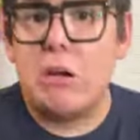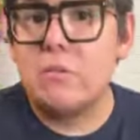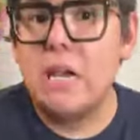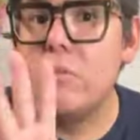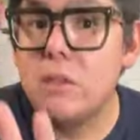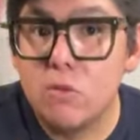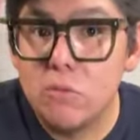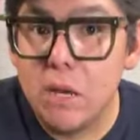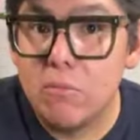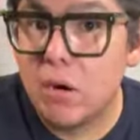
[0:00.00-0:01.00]
Don't tell me the
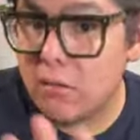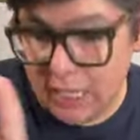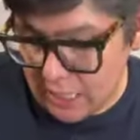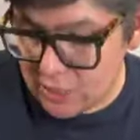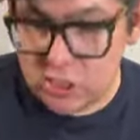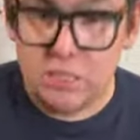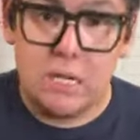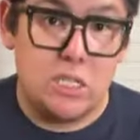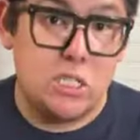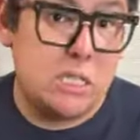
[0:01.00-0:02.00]
room number. Okay, I
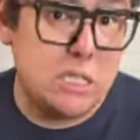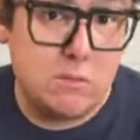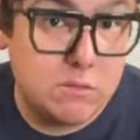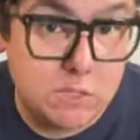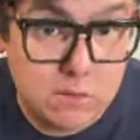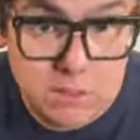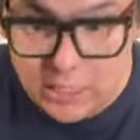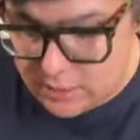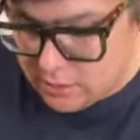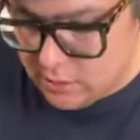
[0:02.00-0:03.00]
just need some
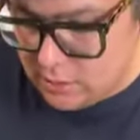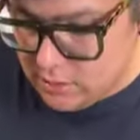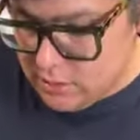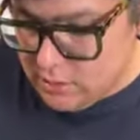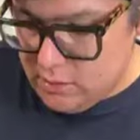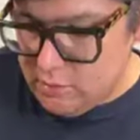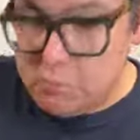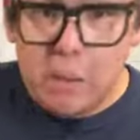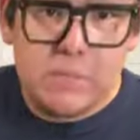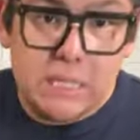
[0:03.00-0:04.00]
resort like
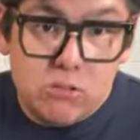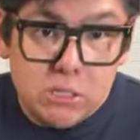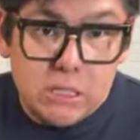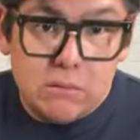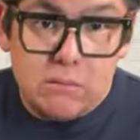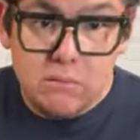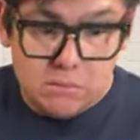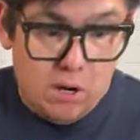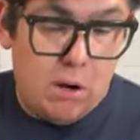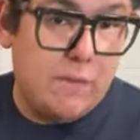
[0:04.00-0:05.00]
Pop Century,
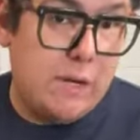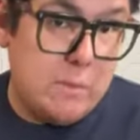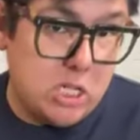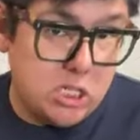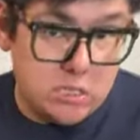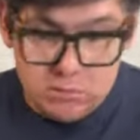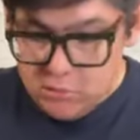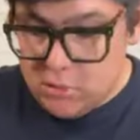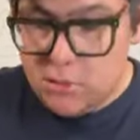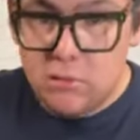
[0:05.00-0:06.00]
Art of Animation,
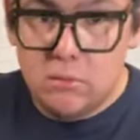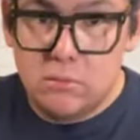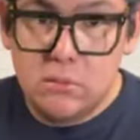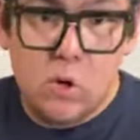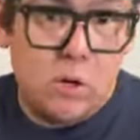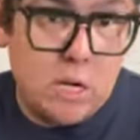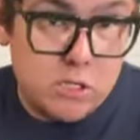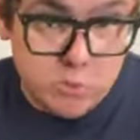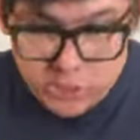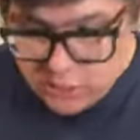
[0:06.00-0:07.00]
Coronado